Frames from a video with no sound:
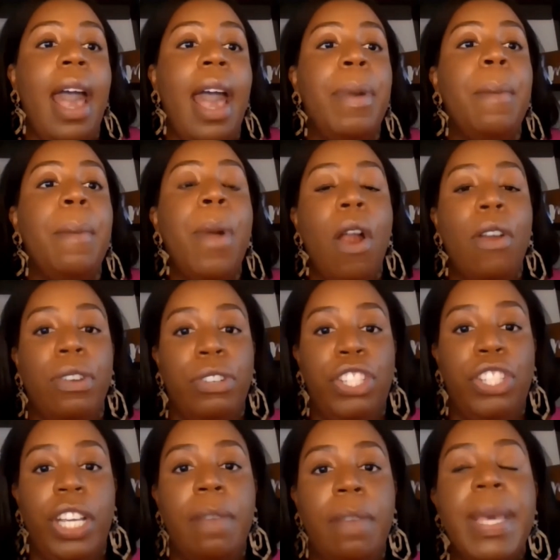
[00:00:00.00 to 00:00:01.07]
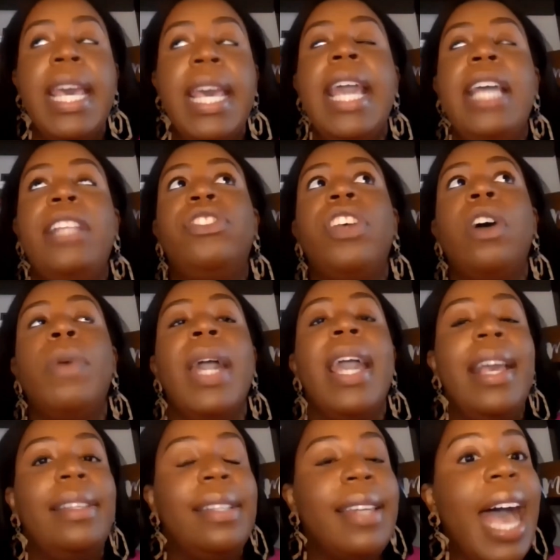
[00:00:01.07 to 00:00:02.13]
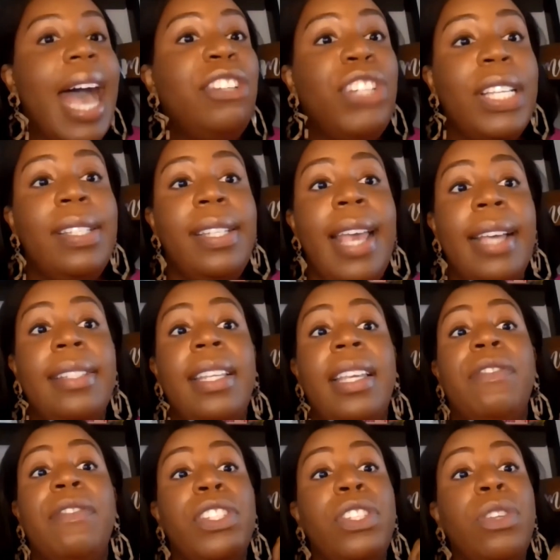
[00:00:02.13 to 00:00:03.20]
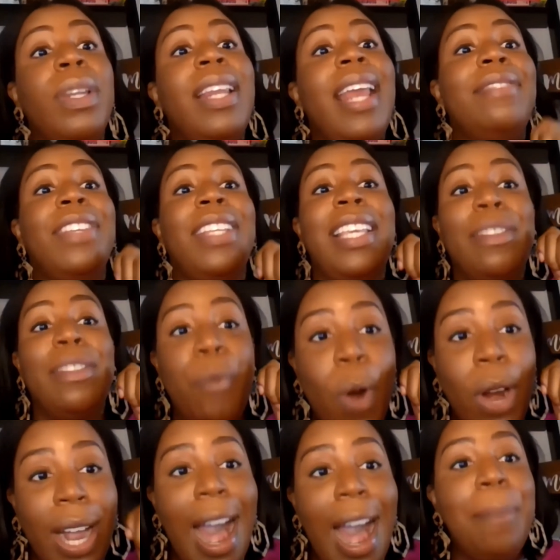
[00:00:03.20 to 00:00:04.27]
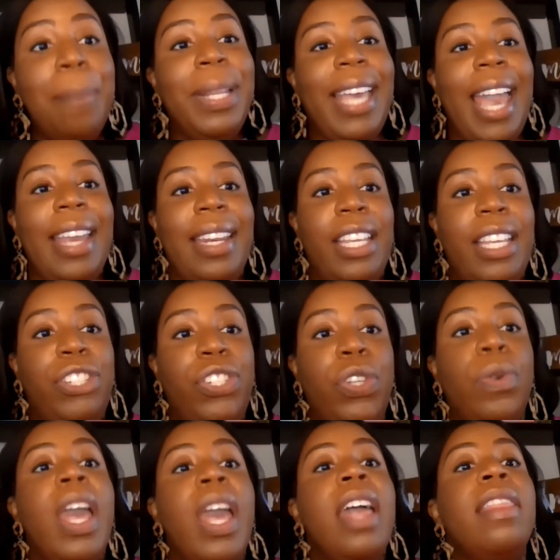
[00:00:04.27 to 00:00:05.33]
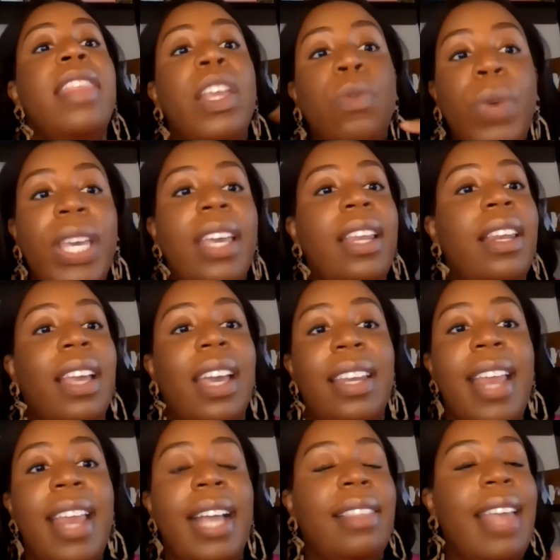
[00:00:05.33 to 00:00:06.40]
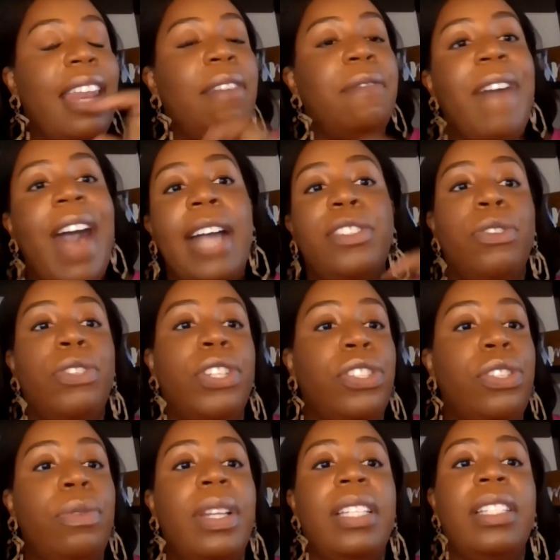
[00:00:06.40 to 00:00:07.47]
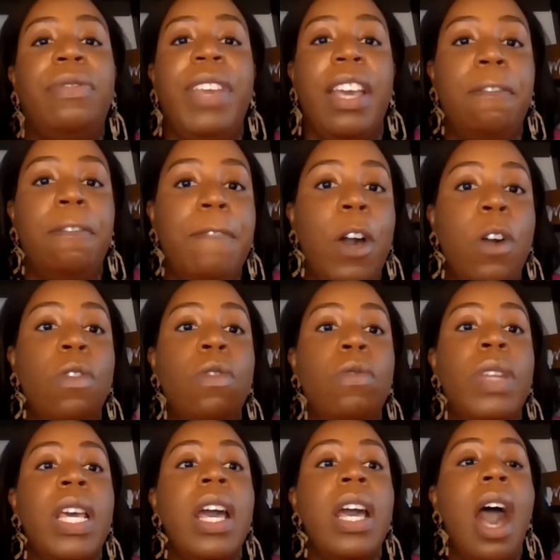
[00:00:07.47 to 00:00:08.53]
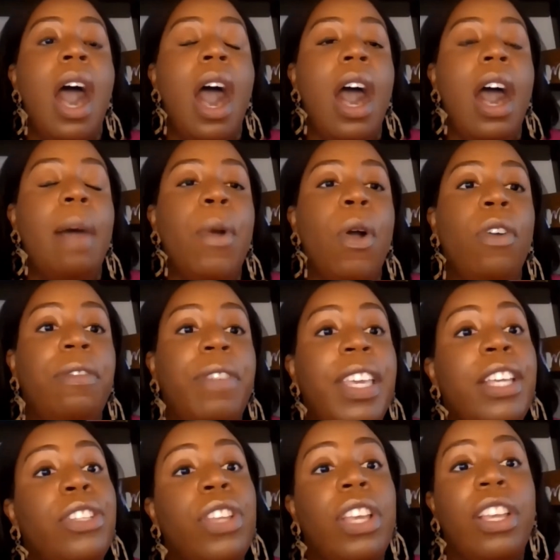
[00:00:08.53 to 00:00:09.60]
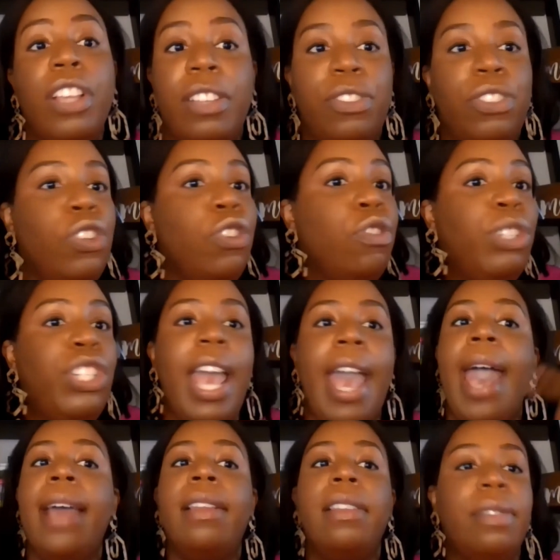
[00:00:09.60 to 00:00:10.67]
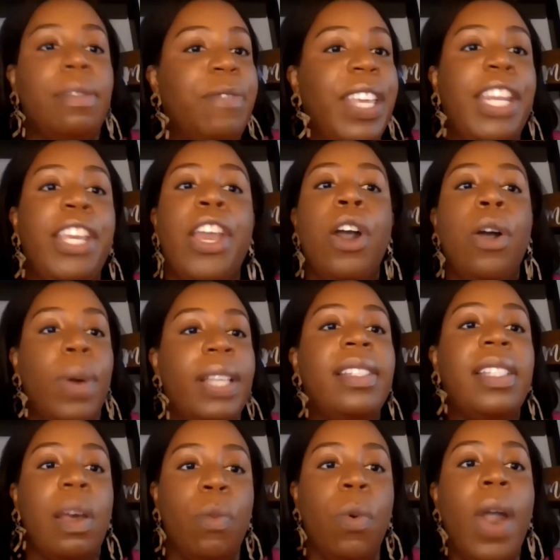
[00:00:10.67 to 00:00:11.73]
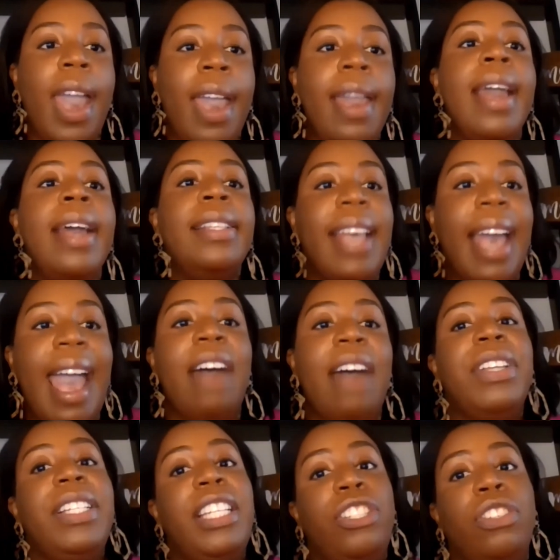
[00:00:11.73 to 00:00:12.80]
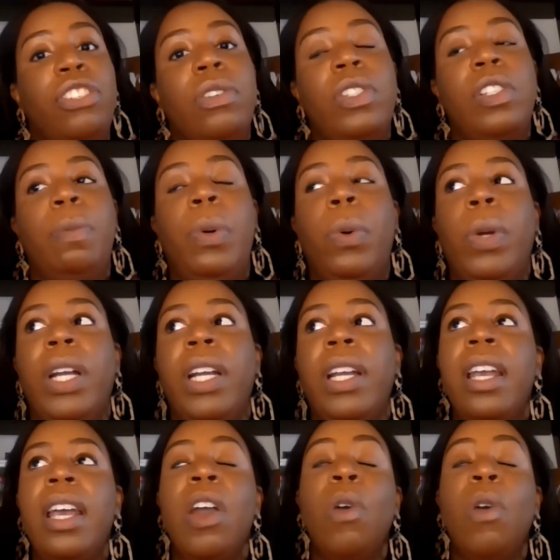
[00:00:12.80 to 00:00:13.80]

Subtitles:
App partnership. And so it's not just texting. If a student has an even more complicated issue, then we can connect that advisor to students via phone or via a Zoom chat, video in some way to have additional support.